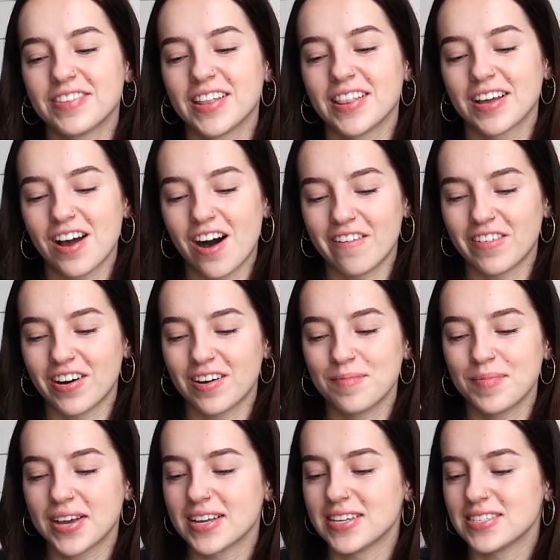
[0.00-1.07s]
than the cover,
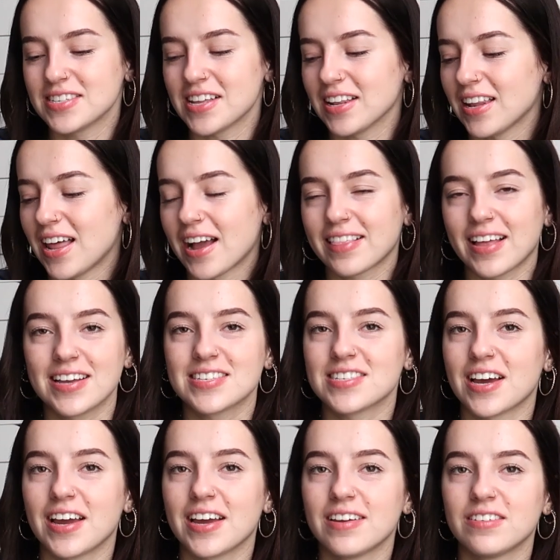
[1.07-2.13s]
because like they
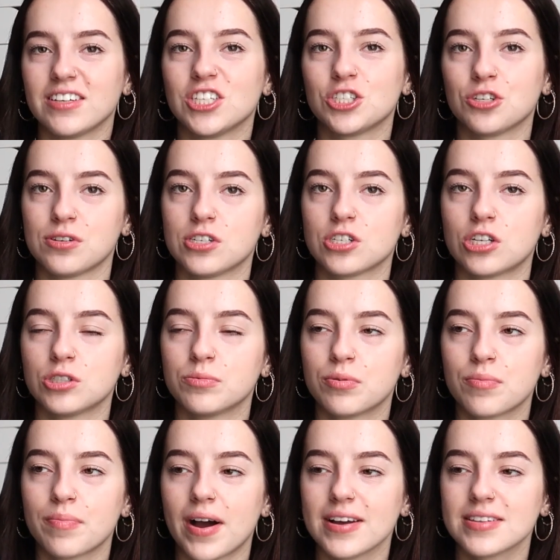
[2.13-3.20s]
say, you shouldn't judge a
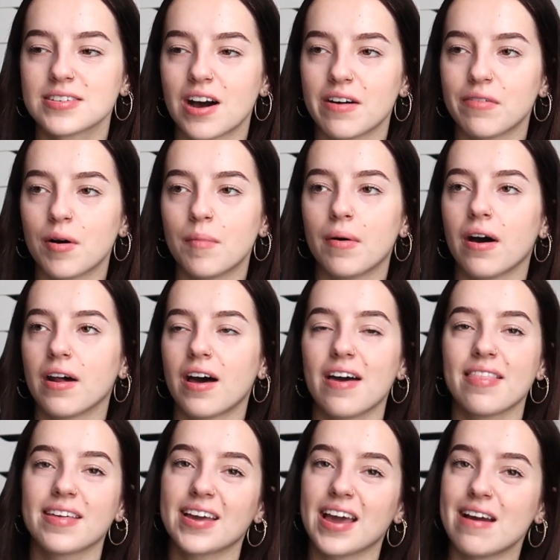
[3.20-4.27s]
book by its cover, but I
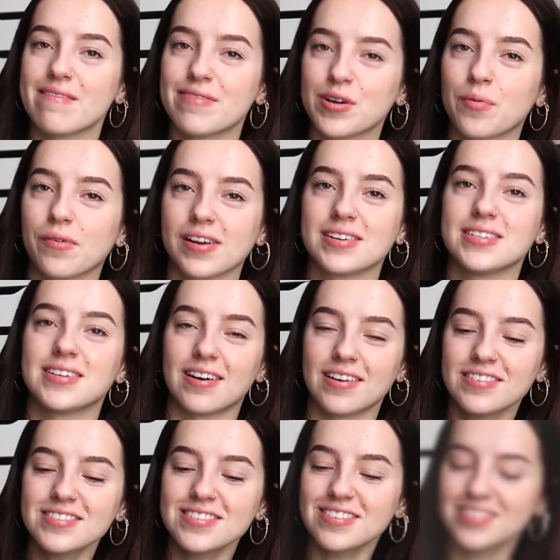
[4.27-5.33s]
think everyone
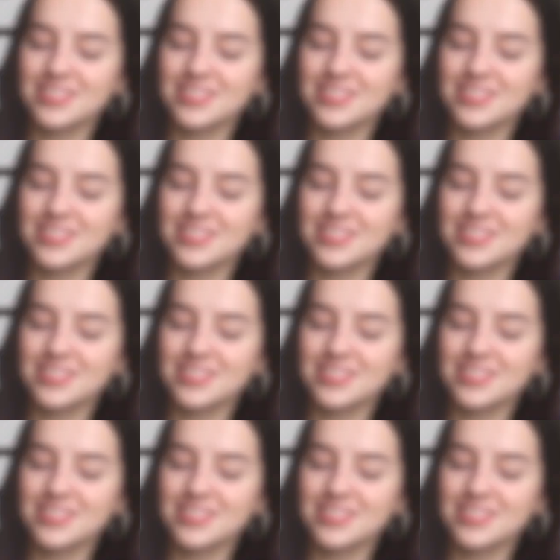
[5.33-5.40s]
does.